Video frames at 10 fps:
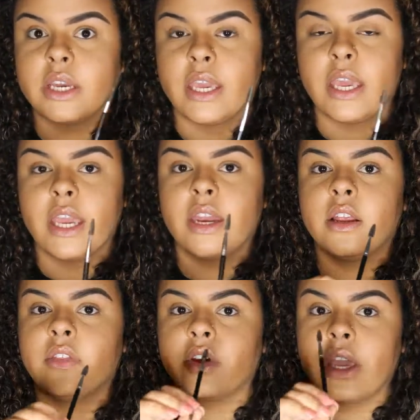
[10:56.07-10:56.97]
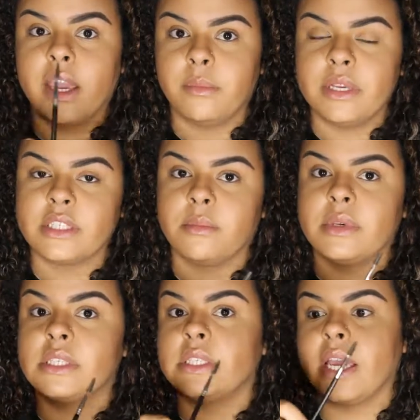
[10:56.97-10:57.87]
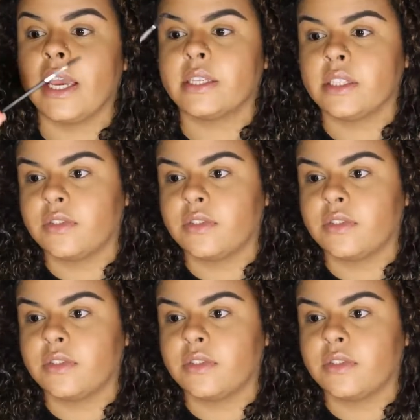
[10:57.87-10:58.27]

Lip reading: Again, there can be some mistakes